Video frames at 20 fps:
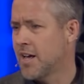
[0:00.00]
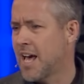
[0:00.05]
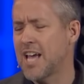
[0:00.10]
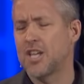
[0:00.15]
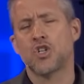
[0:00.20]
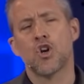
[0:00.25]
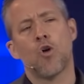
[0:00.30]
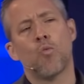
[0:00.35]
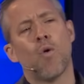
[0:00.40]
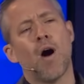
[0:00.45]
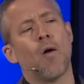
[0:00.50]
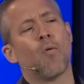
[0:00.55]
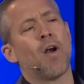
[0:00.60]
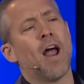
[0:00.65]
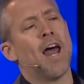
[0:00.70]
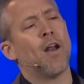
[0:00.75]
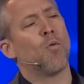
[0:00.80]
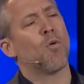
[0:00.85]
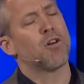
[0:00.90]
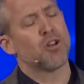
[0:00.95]
Hey, Joe, while
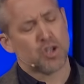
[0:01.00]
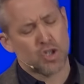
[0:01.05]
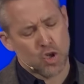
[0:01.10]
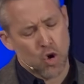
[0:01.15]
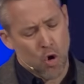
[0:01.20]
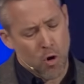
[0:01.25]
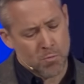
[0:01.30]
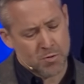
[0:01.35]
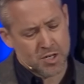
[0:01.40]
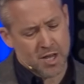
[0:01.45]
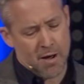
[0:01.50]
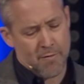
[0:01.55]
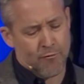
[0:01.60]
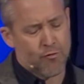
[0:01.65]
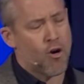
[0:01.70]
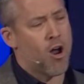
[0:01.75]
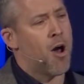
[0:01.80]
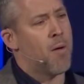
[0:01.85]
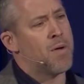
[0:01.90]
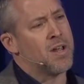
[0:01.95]
we're at it, where do storms come
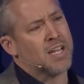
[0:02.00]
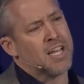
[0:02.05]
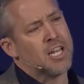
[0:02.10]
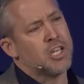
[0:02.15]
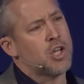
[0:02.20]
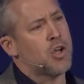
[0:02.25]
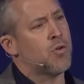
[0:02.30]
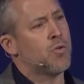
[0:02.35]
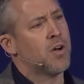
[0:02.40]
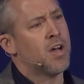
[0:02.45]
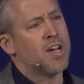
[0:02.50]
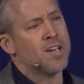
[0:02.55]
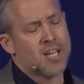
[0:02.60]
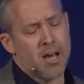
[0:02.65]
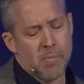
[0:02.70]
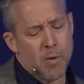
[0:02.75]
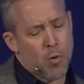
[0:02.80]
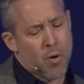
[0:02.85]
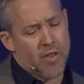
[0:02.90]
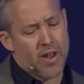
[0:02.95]
from? And can you
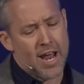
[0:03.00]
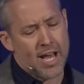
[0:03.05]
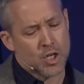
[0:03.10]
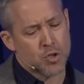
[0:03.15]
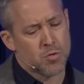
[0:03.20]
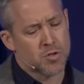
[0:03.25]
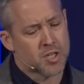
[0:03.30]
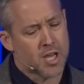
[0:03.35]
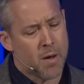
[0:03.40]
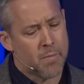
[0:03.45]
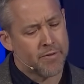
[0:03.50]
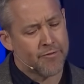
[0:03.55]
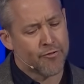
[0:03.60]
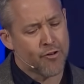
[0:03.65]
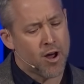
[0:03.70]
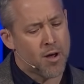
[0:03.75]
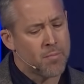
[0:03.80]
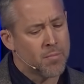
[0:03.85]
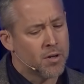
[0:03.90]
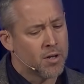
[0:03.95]
tell me where the next one's coming
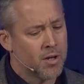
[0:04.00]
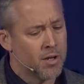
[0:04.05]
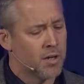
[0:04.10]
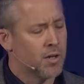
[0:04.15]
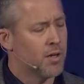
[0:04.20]
from?